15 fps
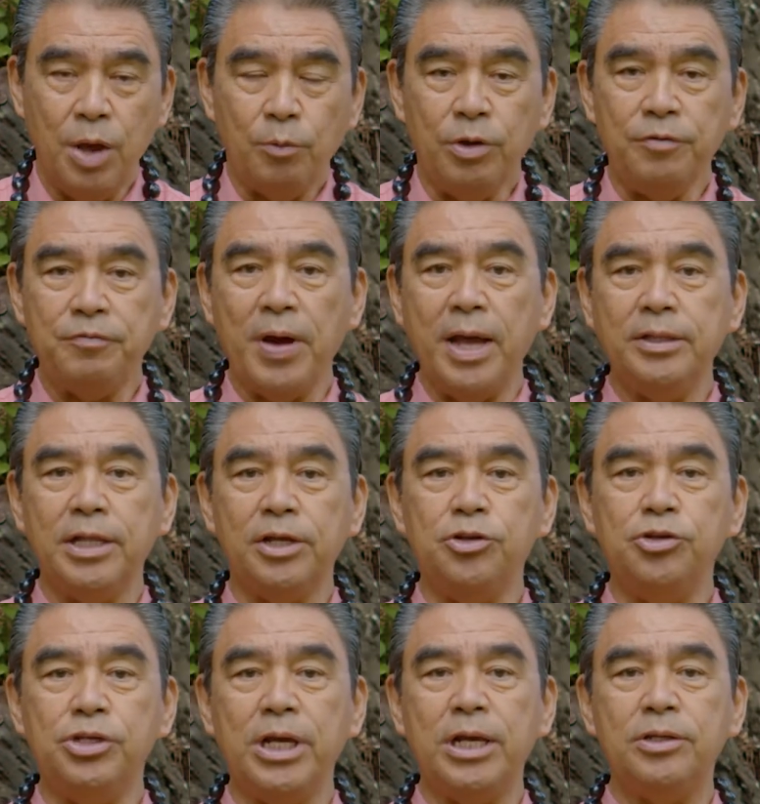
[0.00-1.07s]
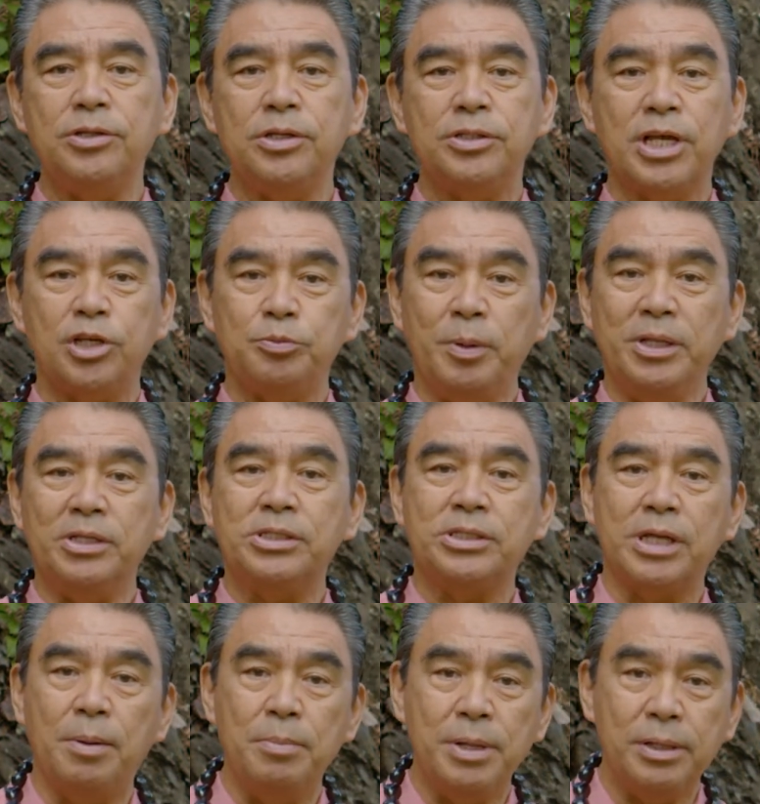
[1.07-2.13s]
we find that Jesus has been
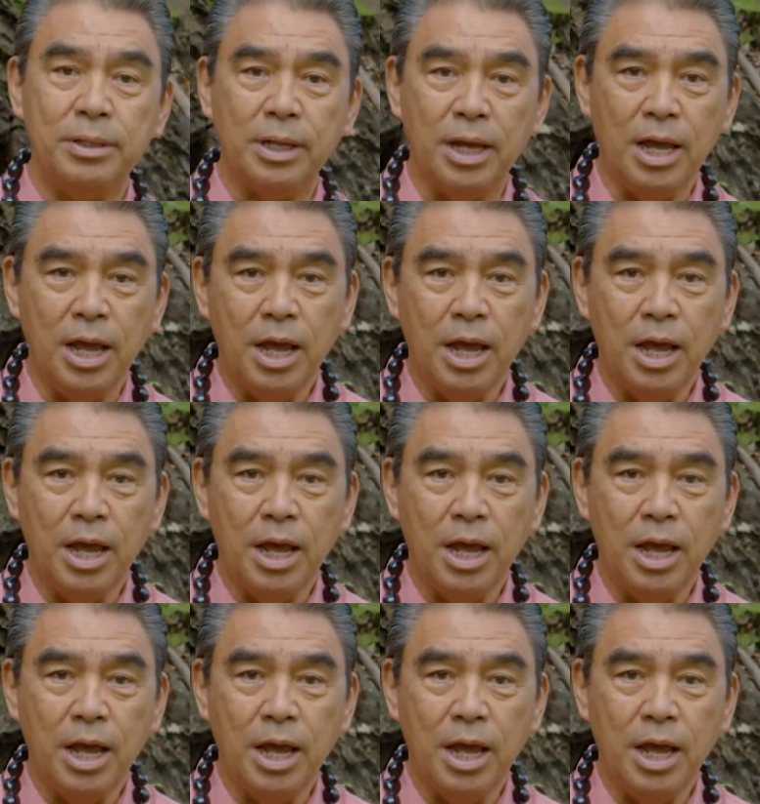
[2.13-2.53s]
summoned